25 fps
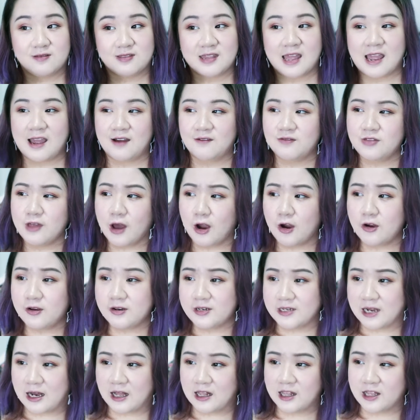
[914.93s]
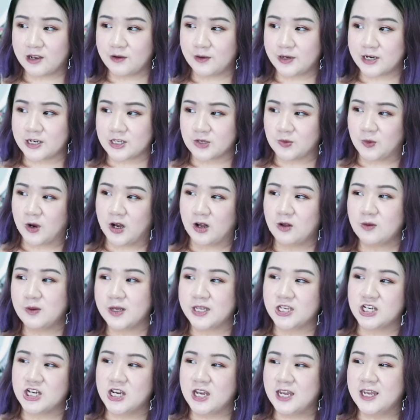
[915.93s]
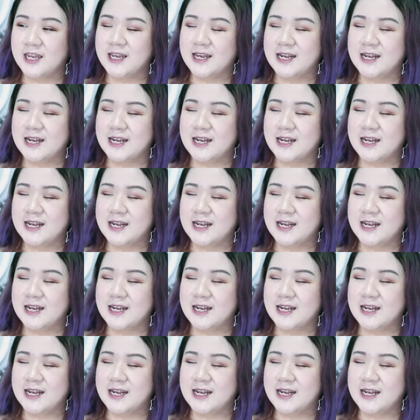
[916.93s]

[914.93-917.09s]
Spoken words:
They have the Oh Darling one as well, which